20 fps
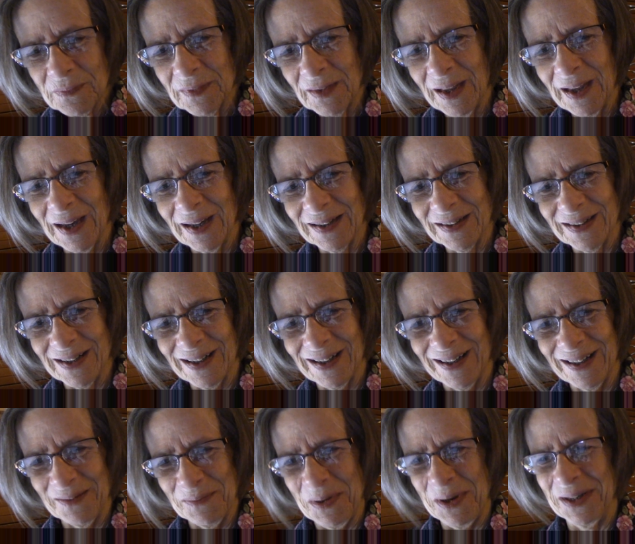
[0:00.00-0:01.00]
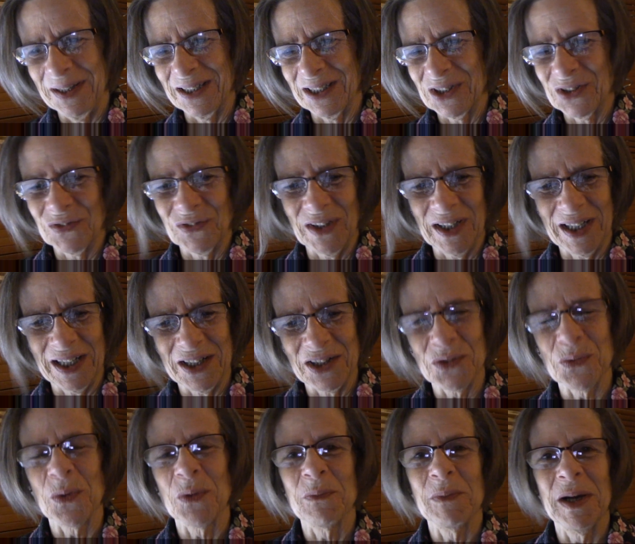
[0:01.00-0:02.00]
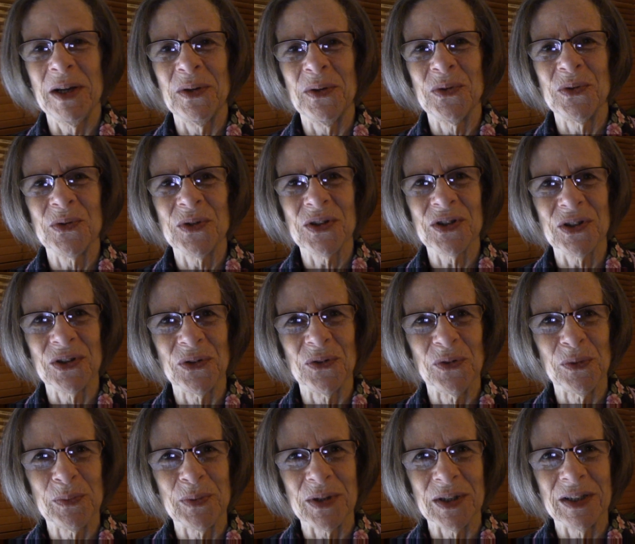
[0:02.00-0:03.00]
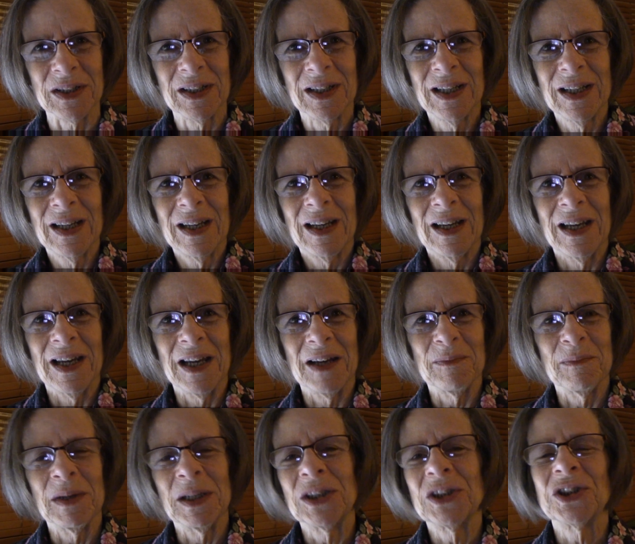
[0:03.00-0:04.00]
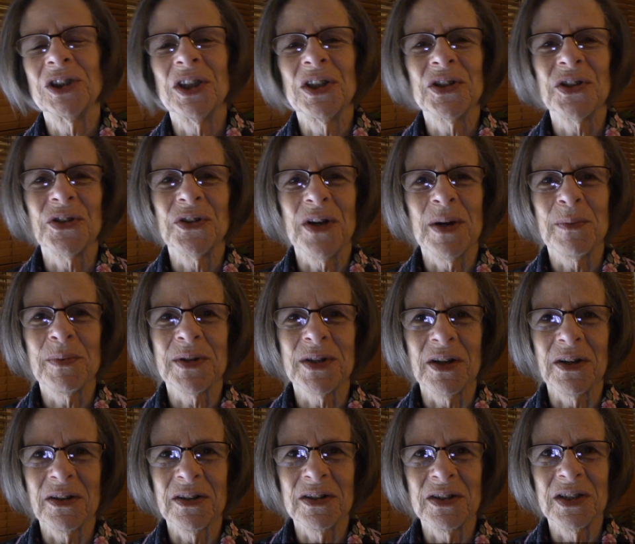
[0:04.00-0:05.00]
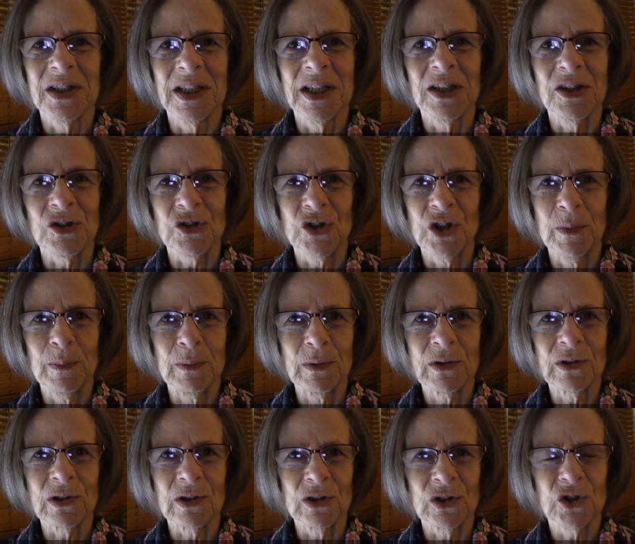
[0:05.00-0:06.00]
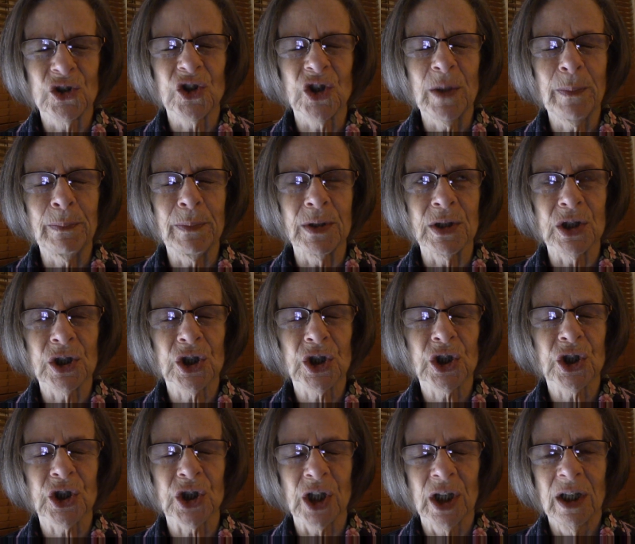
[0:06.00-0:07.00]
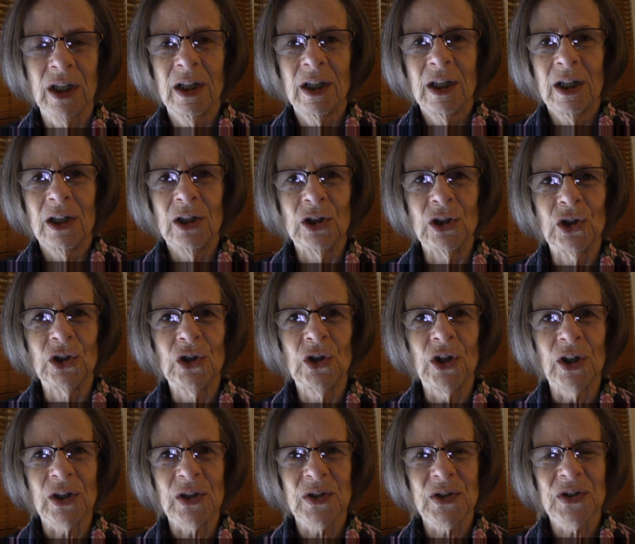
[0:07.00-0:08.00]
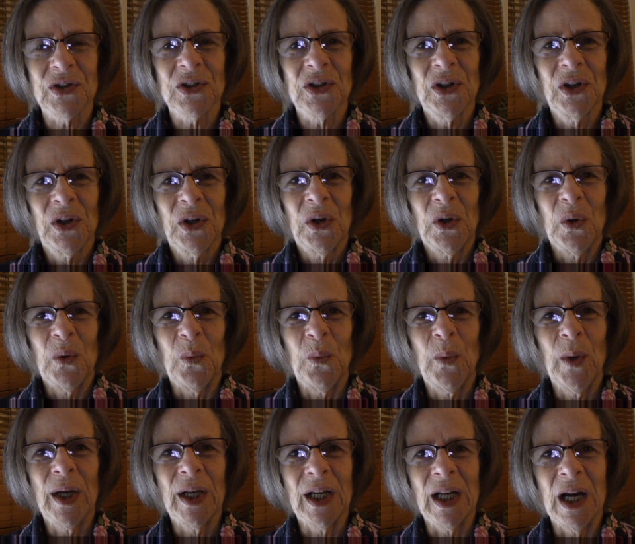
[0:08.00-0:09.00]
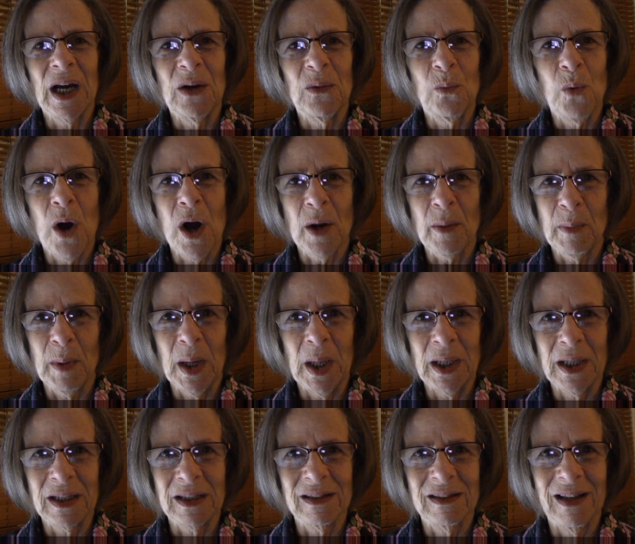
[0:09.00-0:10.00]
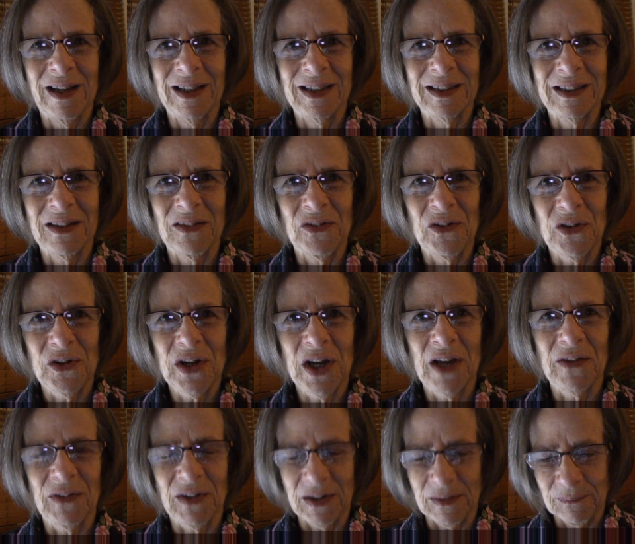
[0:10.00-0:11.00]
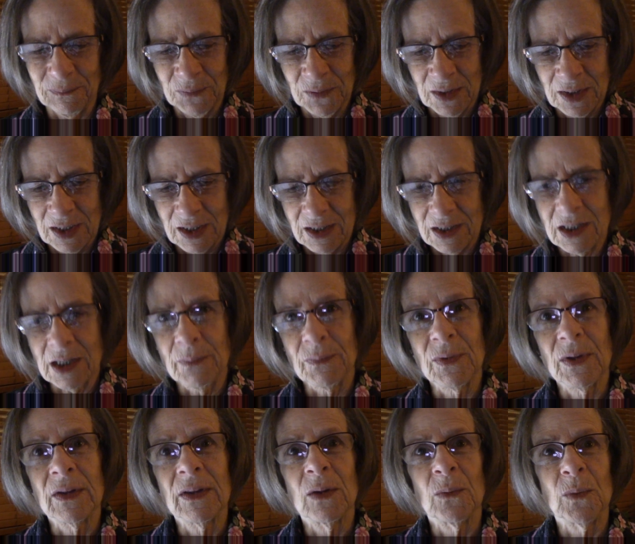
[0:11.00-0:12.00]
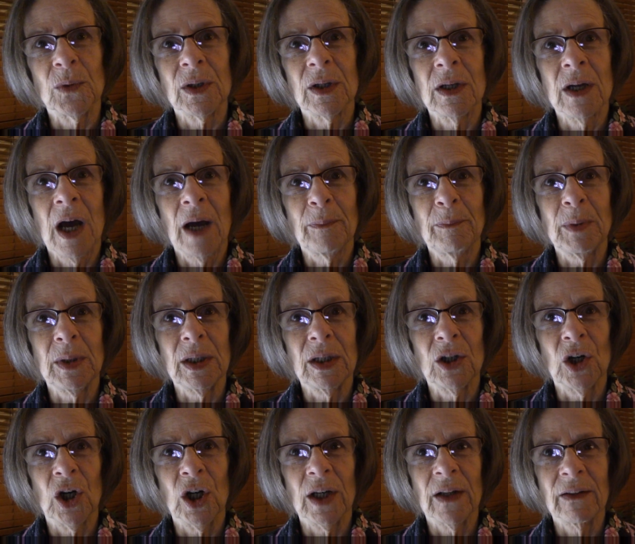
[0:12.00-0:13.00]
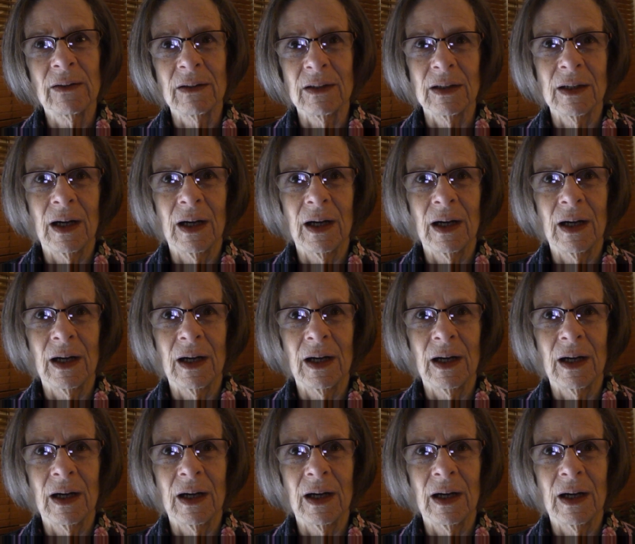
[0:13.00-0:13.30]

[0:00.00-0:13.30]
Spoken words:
And it's funny because with my nutrition groups at my shelter, I'm starting to get sheepish looks when I walk by a client and they're having something that would not be on